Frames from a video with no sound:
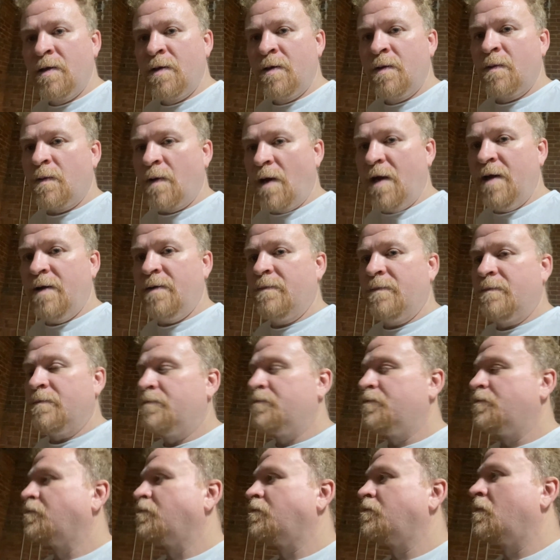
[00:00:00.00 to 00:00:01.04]
Right?
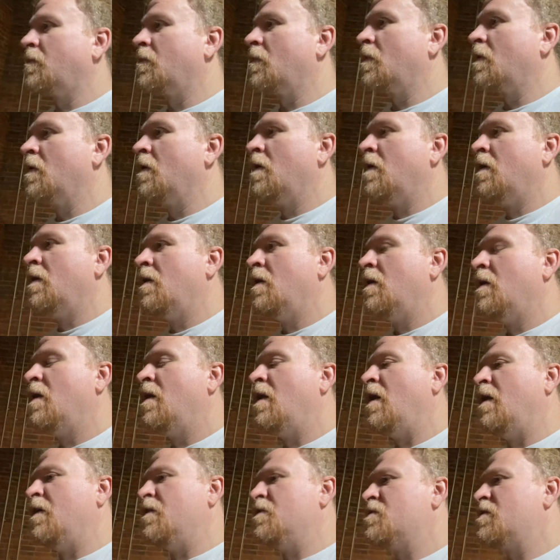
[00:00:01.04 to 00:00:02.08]

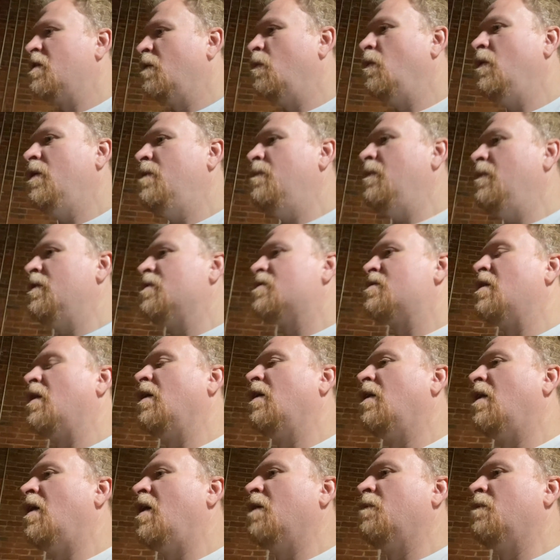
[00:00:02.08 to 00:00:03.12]
And you say, what do you mean it's not
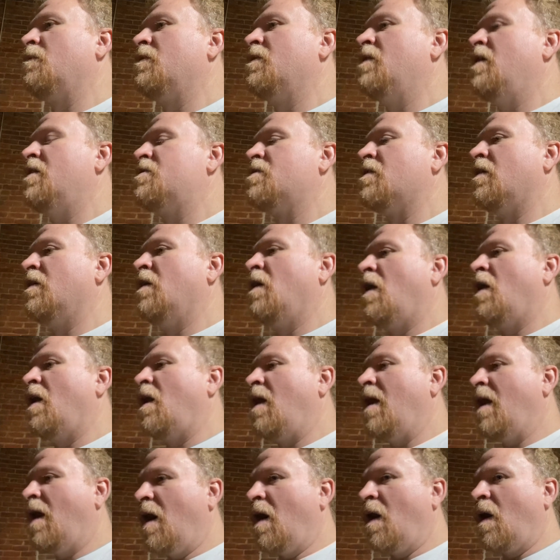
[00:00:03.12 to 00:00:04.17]
in line with nature?
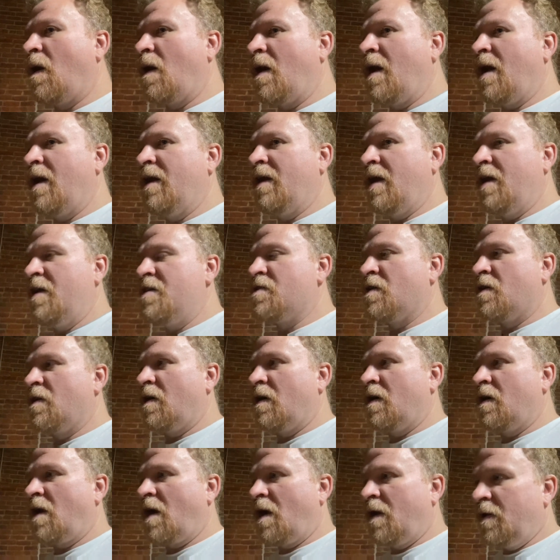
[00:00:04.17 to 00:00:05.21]
Aren't I nature and
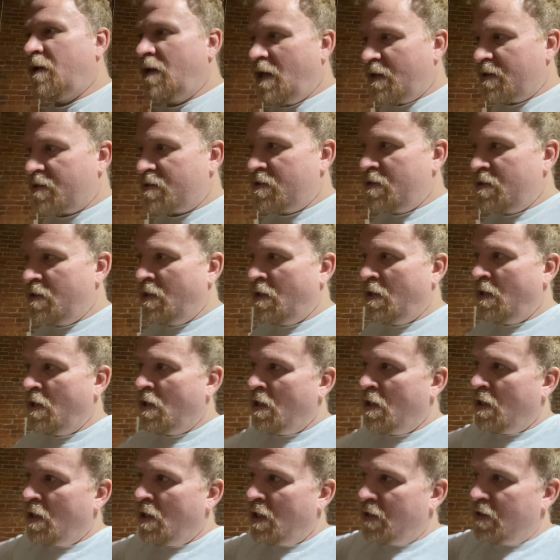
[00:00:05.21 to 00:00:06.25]
aren't I? Yes.
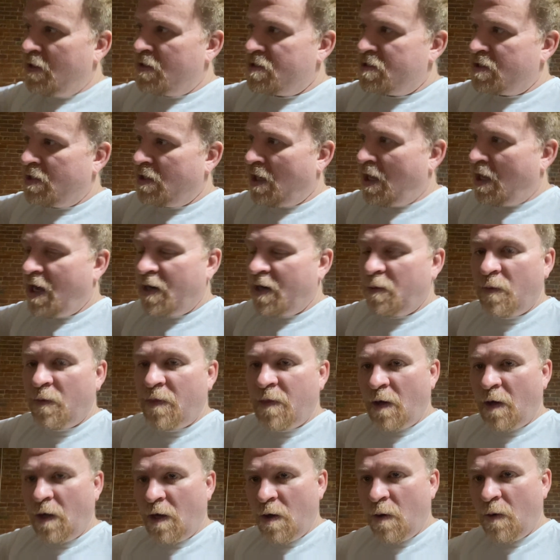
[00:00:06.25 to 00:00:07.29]
It's in line with
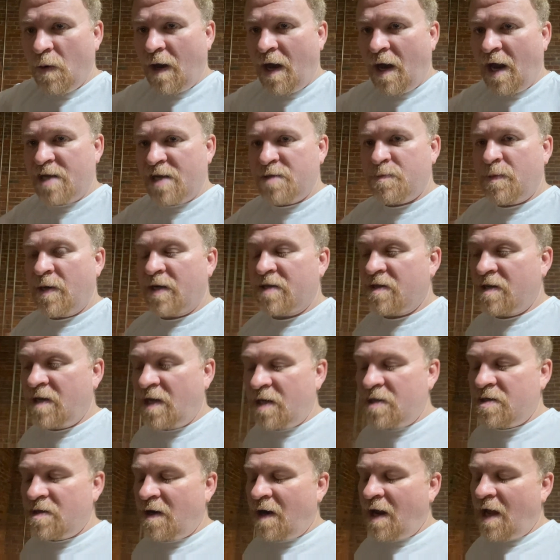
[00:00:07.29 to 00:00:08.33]
the lower aspects of
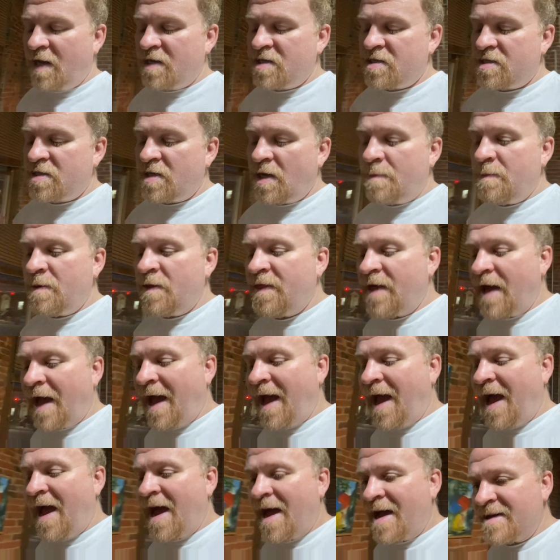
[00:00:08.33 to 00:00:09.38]
nature. And some of
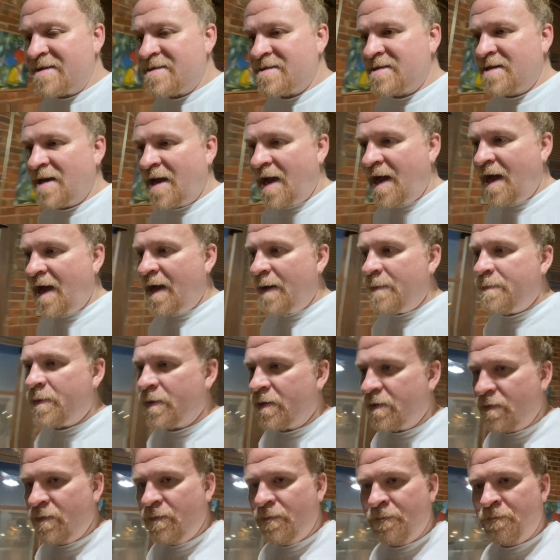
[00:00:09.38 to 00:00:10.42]
that has to
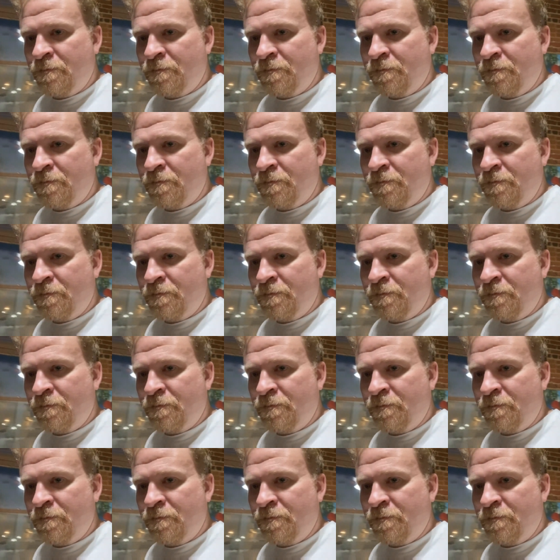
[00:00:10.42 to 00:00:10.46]
happen